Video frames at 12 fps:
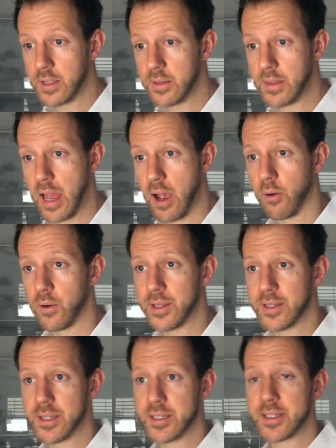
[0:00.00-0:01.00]
now,
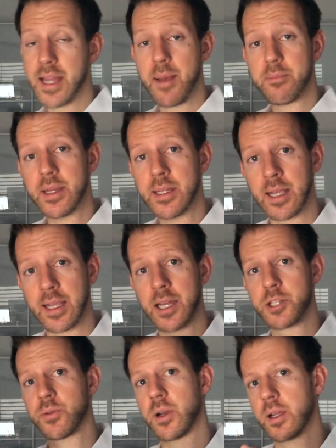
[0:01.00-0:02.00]
does that mean, again, I
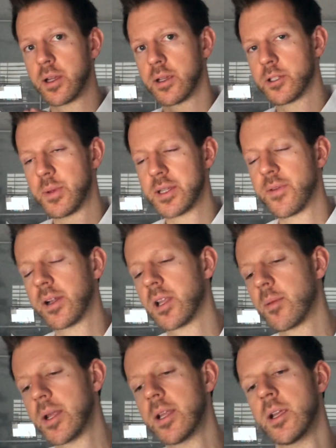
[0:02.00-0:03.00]
just want to specify a
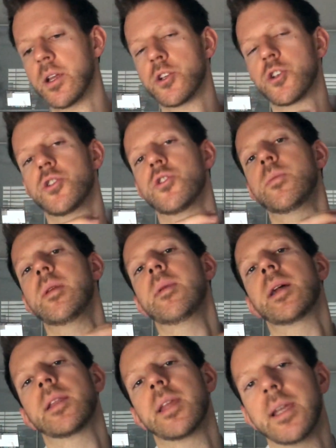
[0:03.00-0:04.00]
little bit, should you be
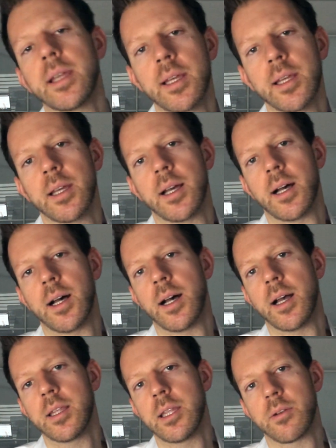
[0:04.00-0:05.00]
building
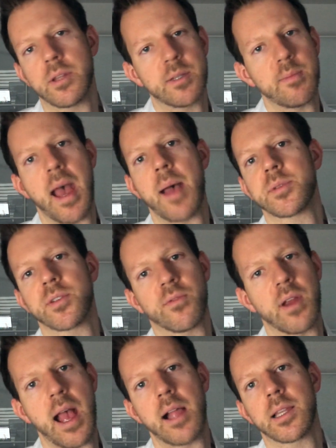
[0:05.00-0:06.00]
these maps of
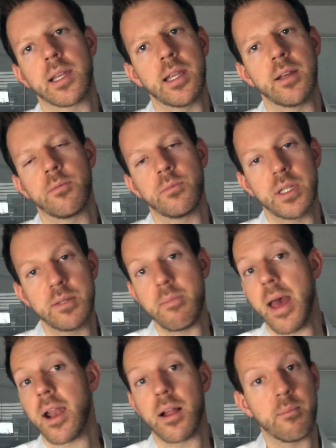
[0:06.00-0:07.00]
reality, of these
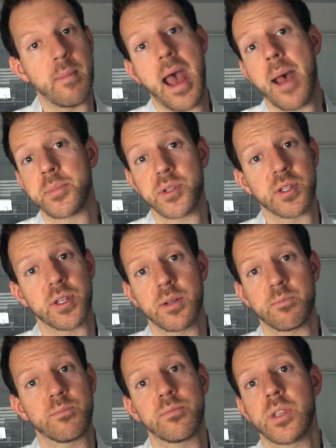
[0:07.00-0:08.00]
meta maps,
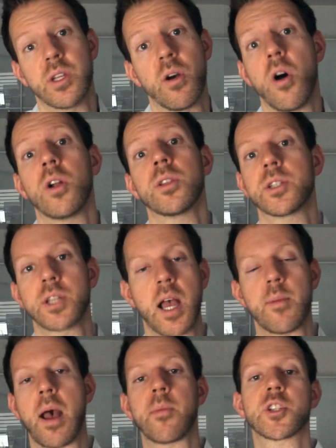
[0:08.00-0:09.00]
all the
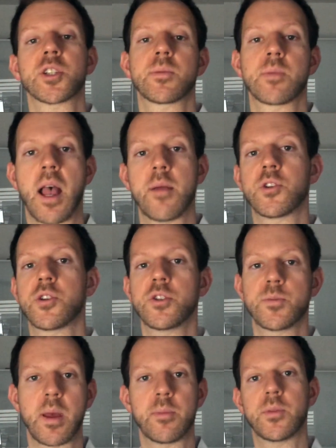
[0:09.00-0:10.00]
time? How much time should you
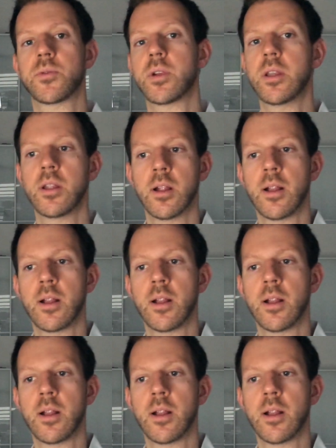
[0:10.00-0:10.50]
spend between